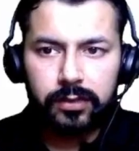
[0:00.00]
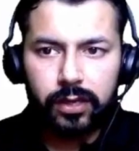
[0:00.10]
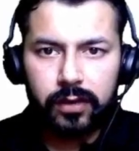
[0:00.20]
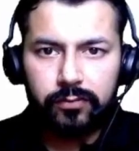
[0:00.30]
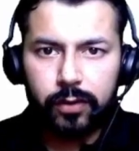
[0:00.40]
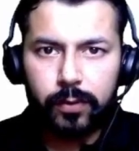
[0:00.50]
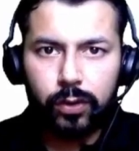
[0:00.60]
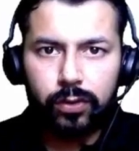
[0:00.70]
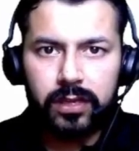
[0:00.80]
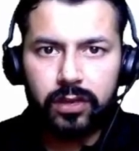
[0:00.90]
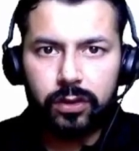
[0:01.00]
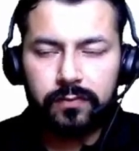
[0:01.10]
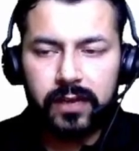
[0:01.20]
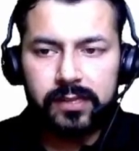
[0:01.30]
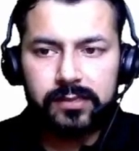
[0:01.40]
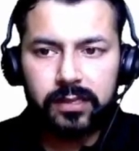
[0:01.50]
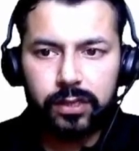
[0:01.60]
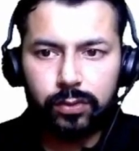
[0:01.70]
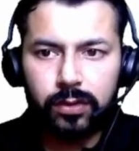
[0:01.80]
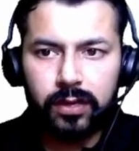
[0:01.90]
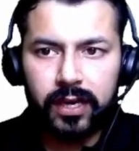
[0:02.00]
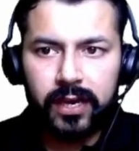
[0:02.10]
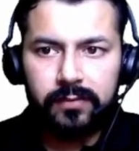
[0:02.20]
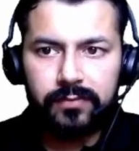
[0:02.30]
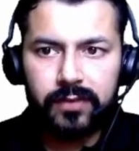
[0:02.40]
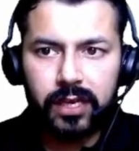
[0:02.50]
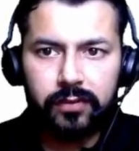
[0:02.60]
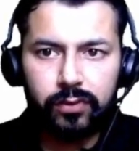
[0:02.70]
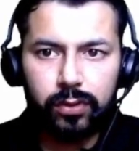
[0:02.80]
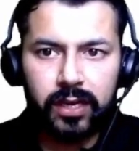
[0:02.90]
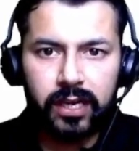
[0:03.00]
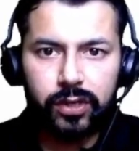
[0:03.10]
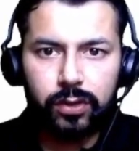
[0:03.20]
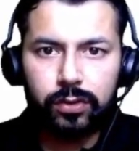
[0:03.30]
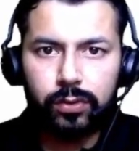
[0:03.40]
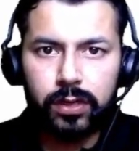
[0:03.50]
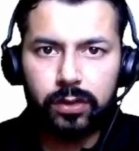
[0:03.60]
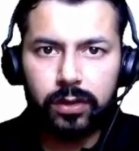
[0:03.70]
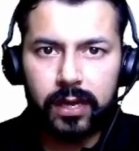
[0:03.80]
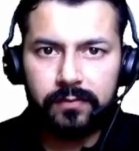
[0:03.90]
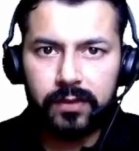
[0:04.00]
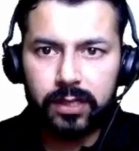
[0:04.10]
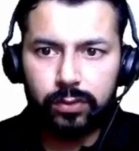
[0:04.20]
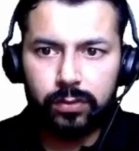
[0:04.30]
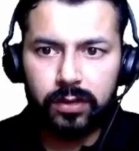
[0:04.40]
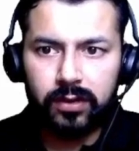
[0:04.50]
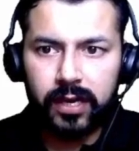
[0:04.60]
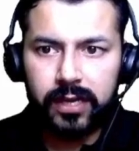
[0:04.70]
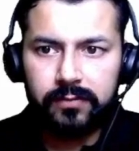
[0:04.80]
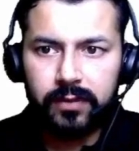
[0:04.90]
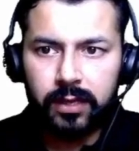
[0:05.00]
you have to upload your files in the Google Drive, then you have to connect your Google Colab with the Google Drive.